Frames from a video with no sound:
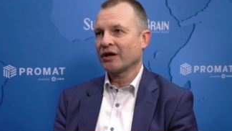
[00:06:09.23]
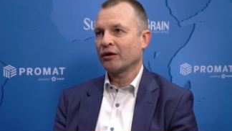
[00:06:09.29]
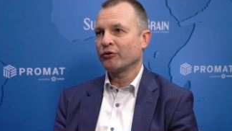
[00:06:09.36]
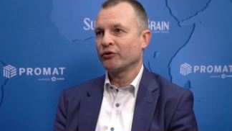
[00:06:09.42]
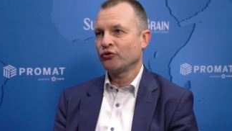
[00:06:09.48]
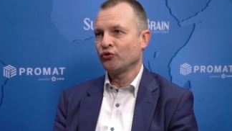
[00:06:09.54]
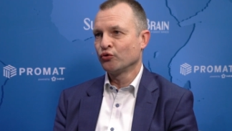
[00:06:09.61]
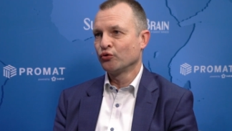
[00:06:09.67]
our
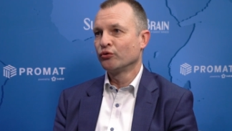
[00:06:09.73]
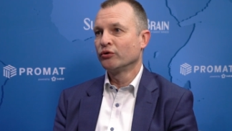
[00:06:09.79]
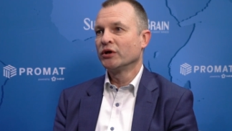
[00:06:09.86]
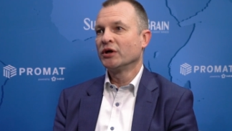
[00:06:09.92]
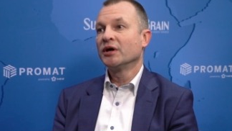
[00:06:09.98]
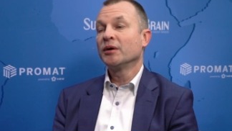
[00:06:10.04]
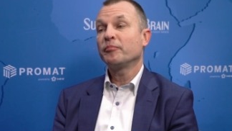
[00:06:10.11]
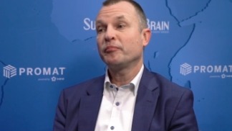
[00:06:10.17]
new
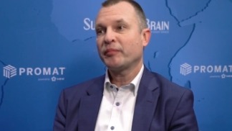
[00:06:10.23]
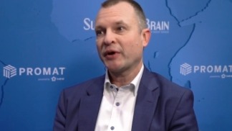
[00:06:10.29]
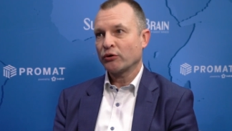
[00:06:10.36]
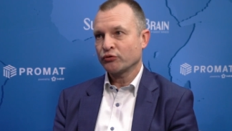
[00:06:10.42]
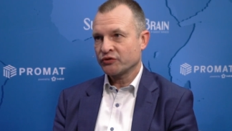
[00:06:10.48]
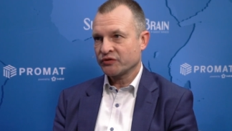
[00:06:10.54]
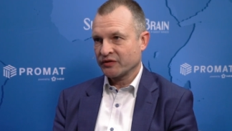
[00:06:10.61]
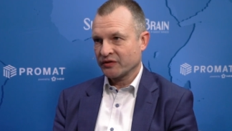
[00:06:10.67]

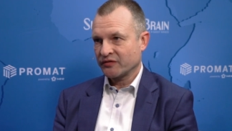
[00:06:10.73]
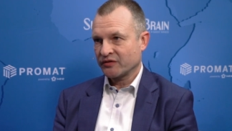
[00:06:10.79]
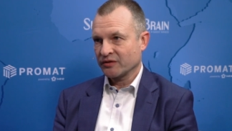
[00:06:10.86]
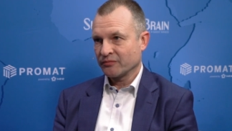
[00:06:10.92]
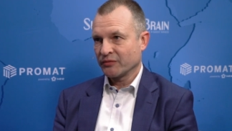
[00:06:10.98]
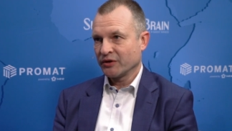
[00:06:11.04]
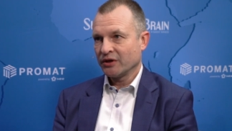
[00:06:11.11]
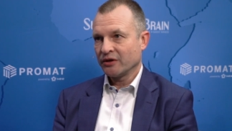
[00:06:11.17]
pouch
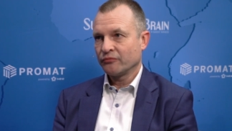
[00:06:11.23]
system,